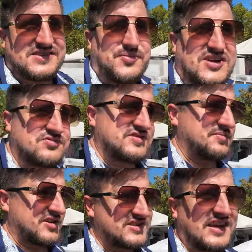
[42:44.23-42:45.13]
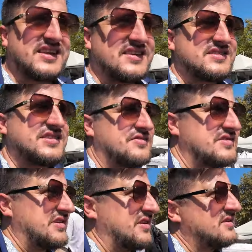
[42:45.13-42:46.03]
The bus was a Mercedes too.
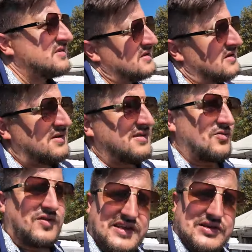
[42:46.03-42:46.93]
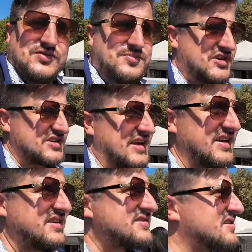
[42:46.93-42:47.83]
So what are they doing,
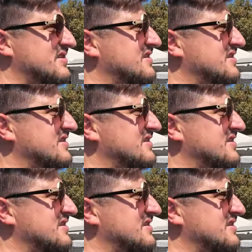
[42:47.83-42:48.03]
Mercedes?